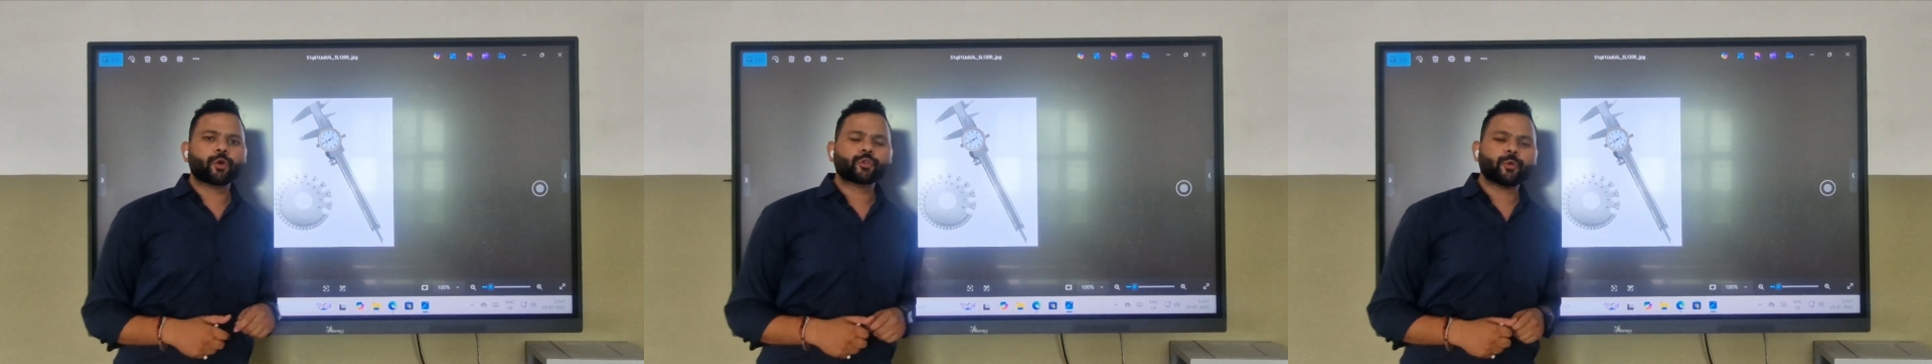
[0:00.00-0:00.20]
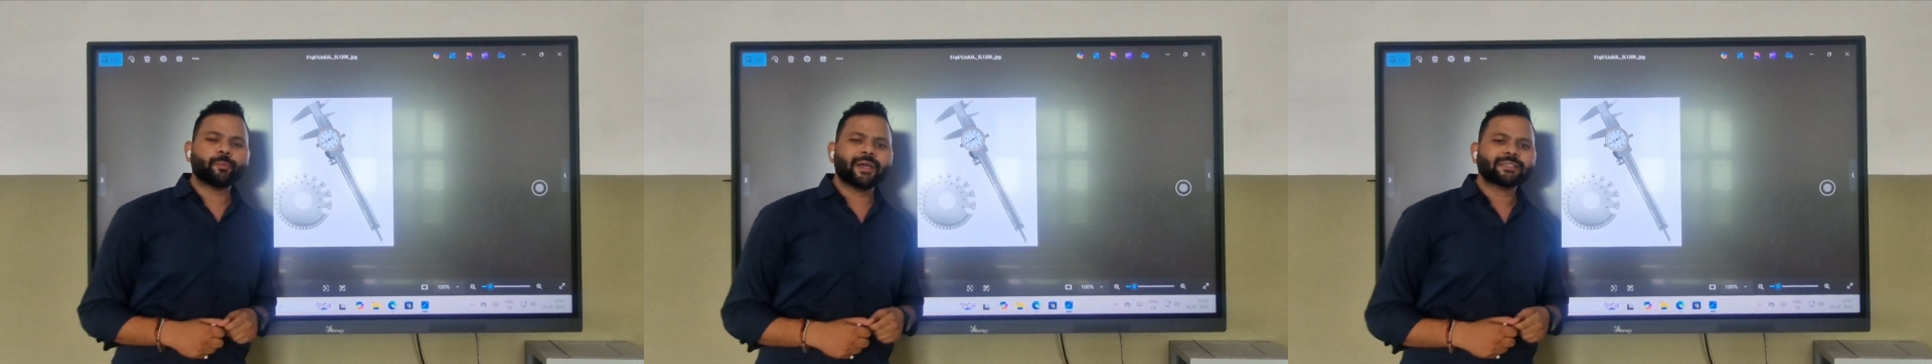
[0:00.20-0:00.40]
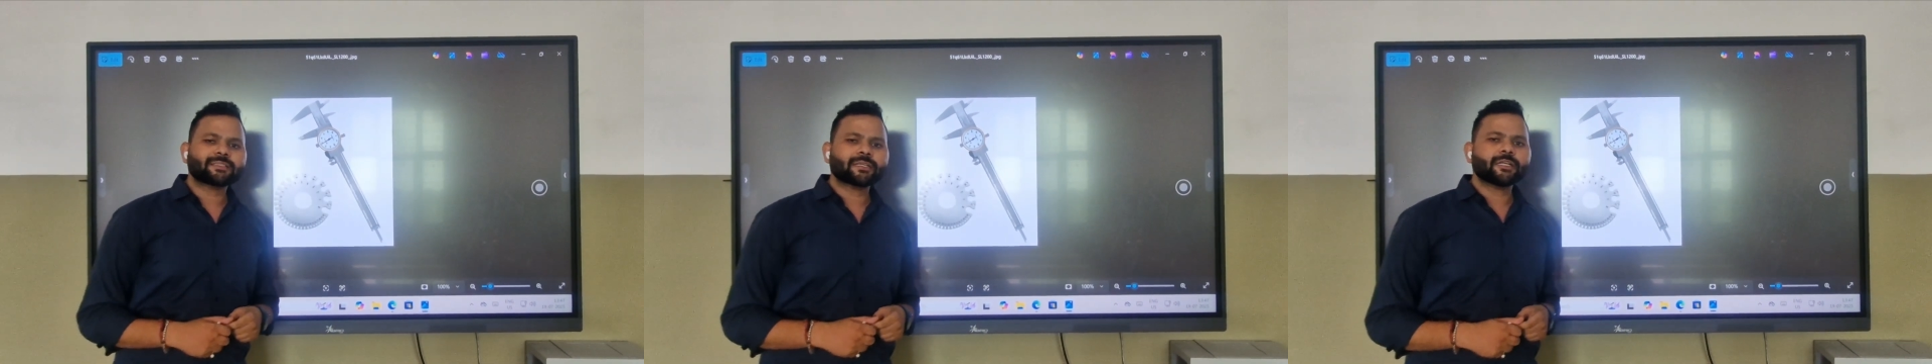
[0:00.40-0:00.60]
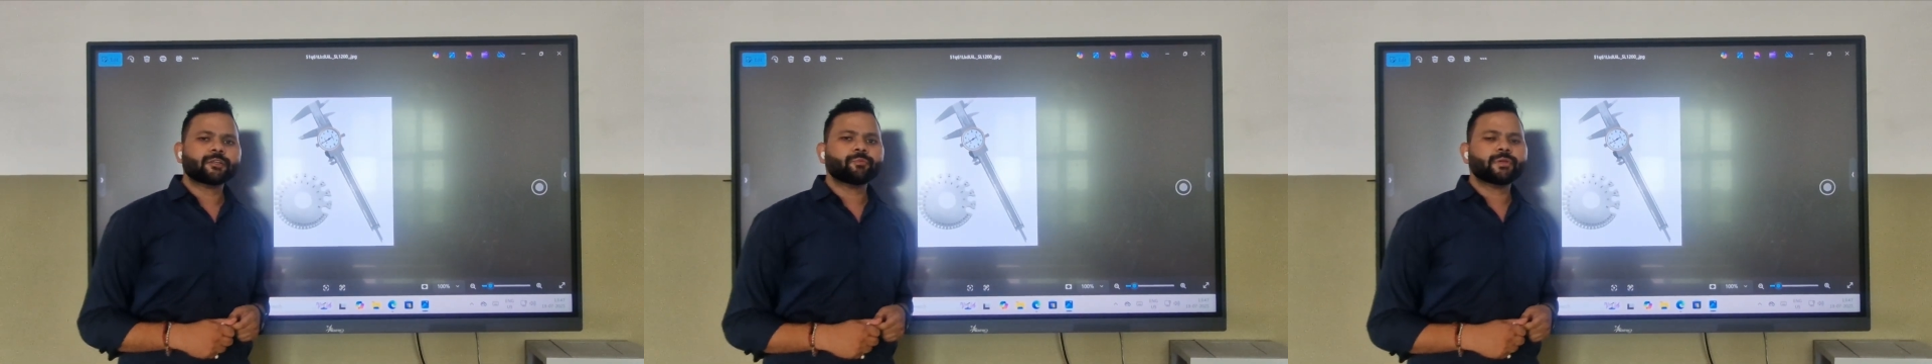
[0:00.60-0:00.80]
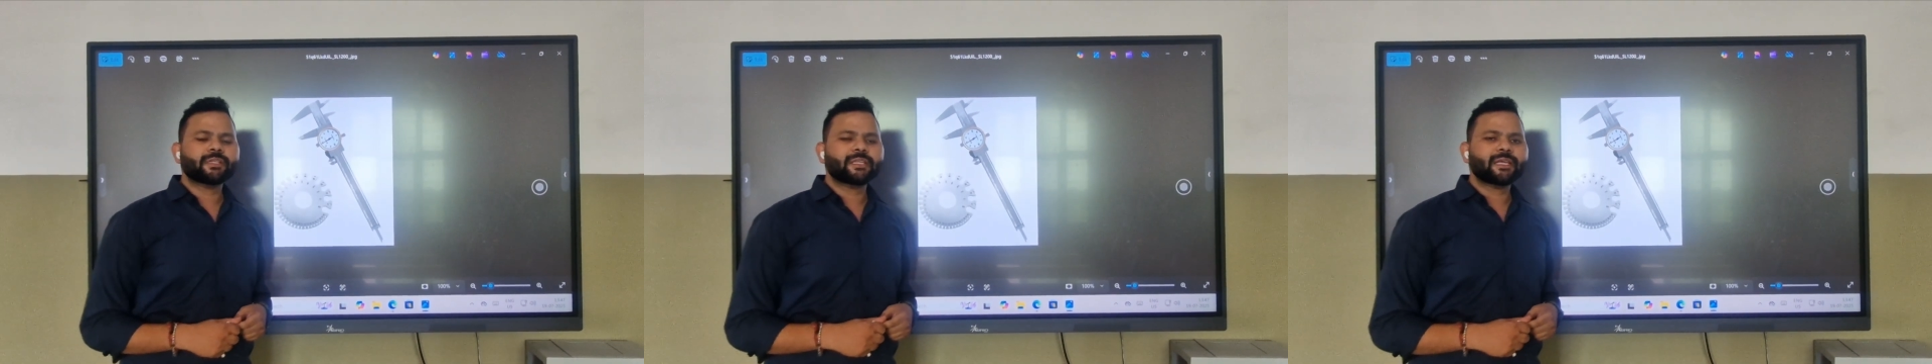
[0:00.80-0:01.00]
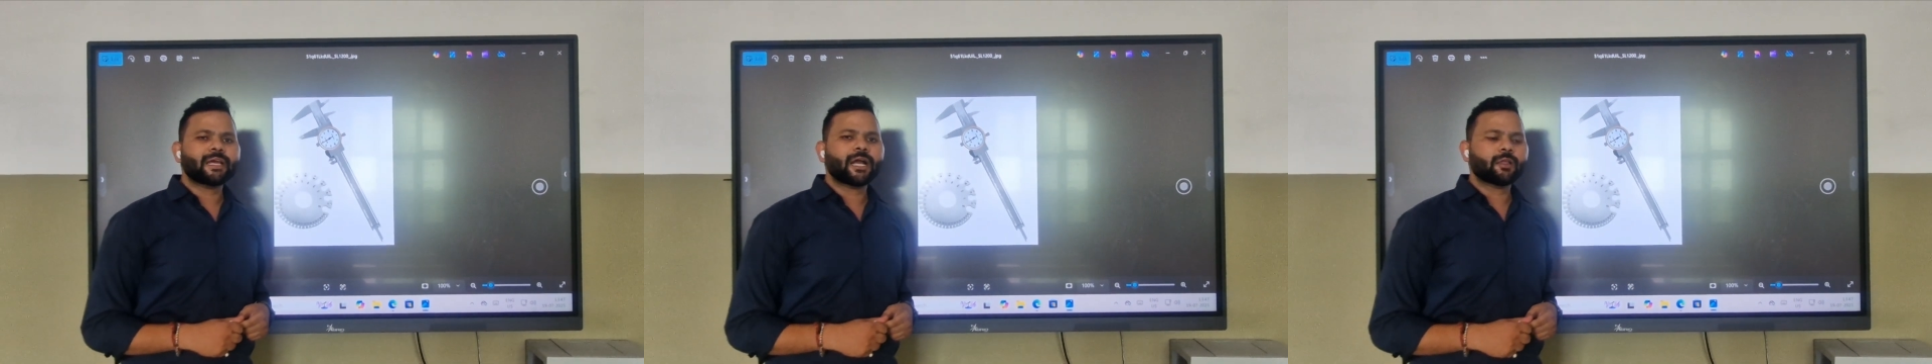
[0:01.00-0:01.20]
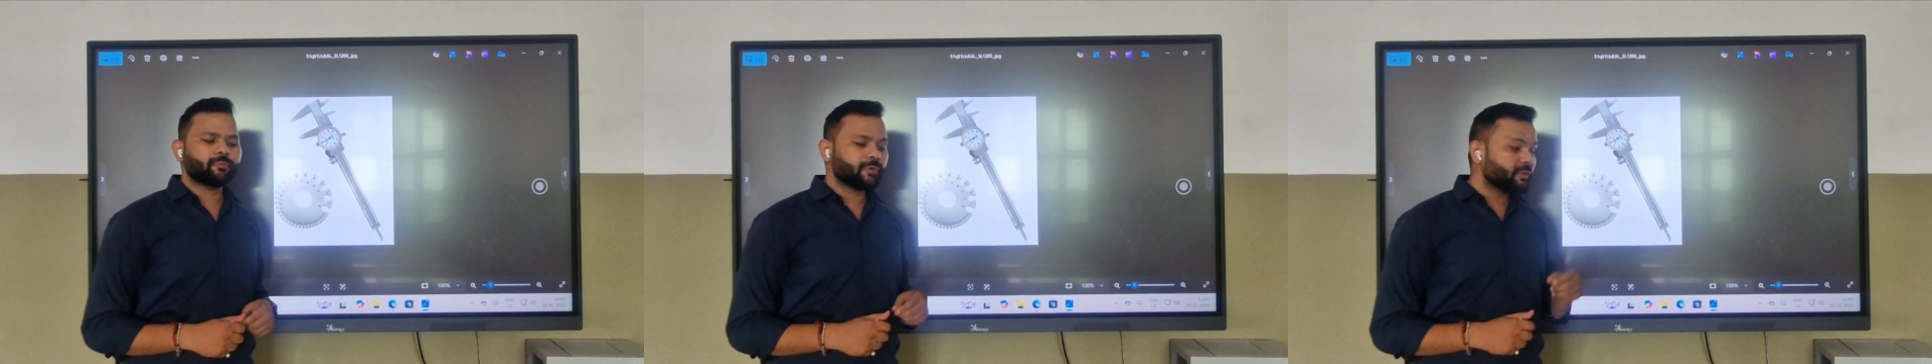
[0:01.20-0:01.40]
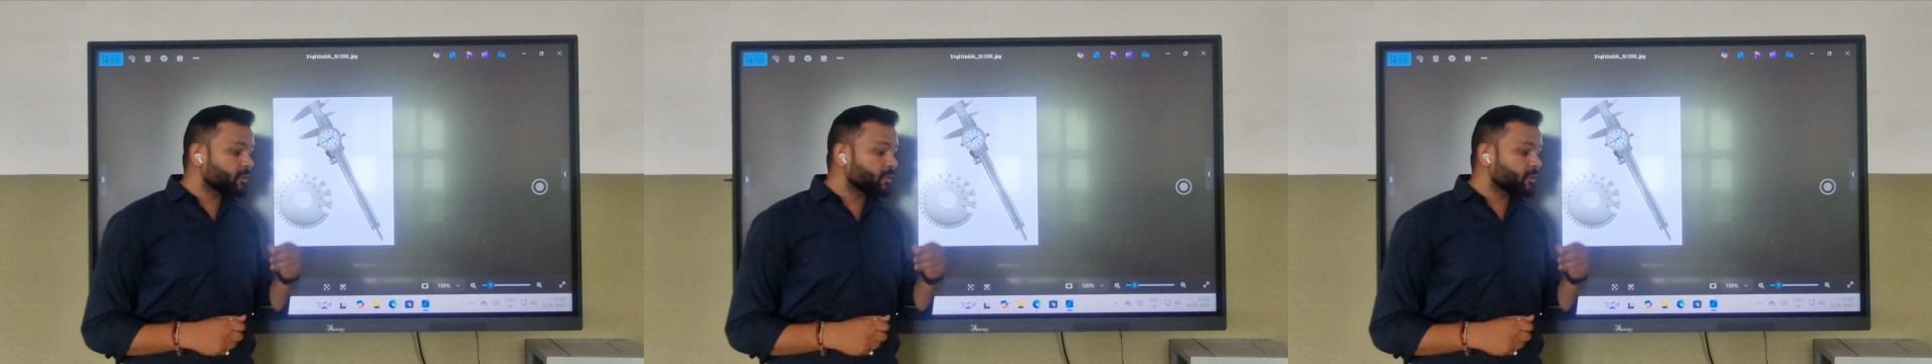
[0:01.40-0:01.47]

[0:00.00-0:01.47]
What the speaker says: want to measure it with the hand,